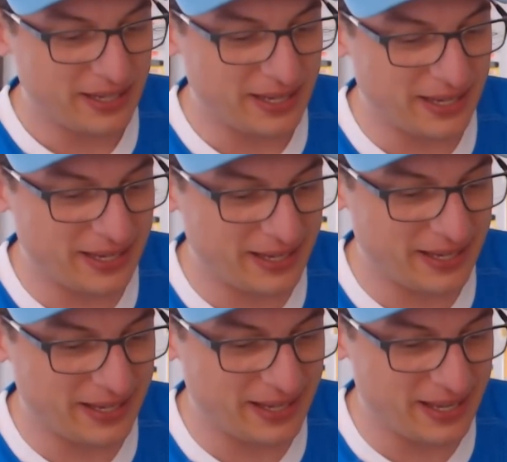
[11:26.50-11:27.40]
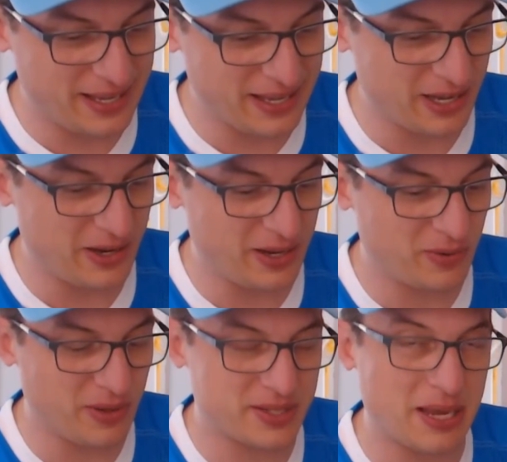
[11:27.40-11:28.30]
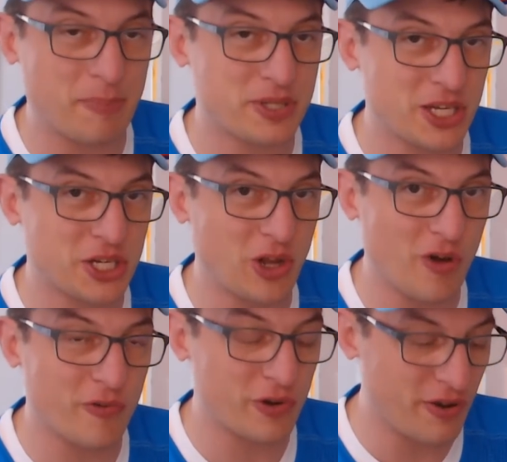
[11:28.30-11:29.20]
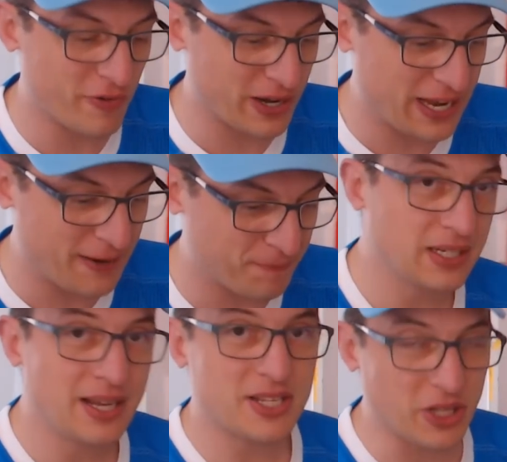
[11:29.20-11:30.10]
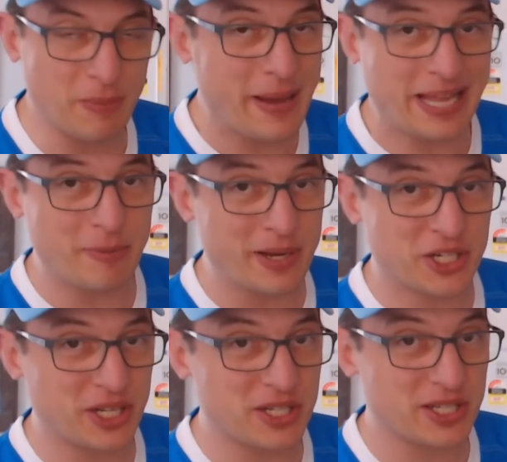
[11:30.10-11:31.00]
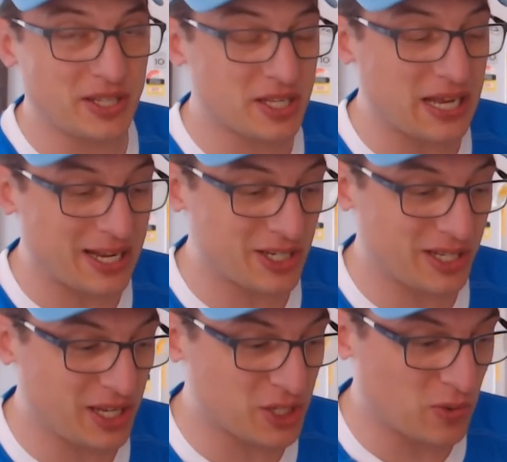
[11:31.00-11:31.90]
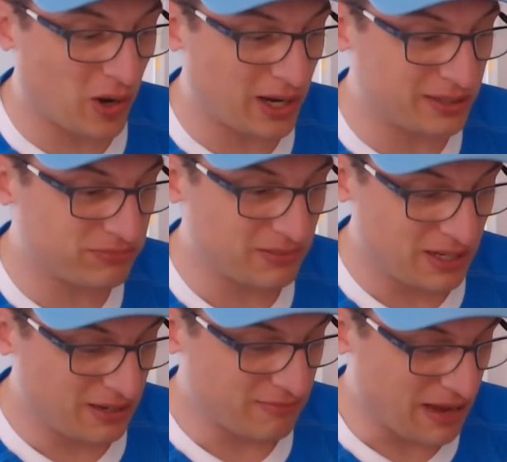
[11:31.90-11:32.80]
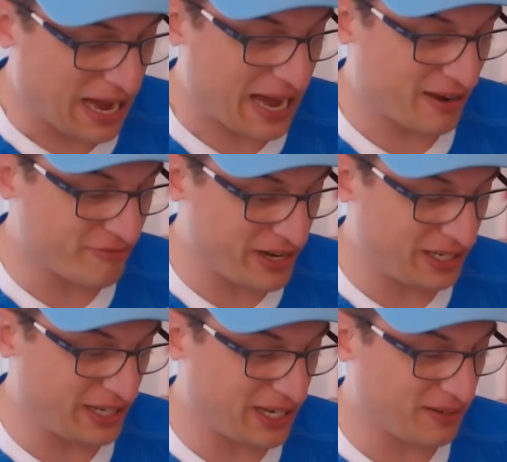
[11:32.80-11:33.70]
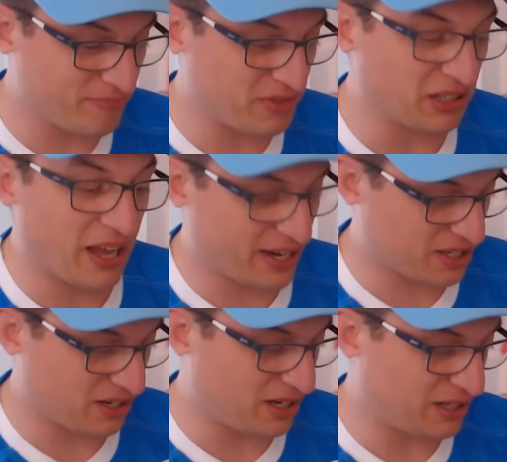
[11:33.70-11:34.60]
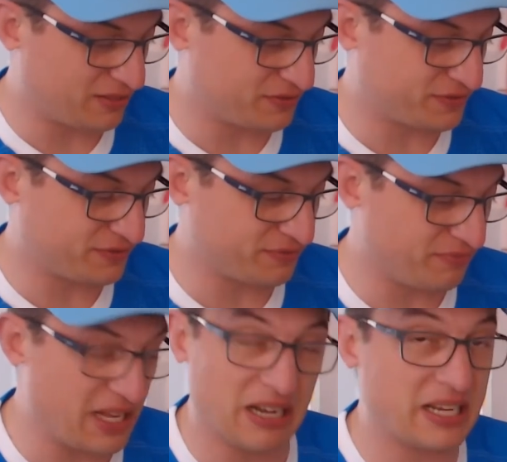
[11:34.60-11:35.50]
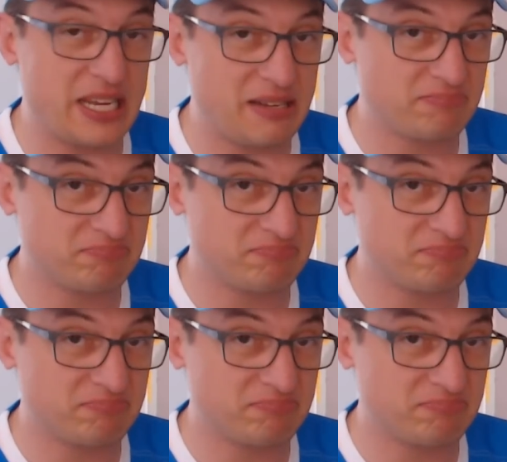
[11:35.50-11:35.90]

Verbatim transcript: uh, you know, in the same position over and over again. So the main omissions in this Argentinian squad are really the likes of Delhi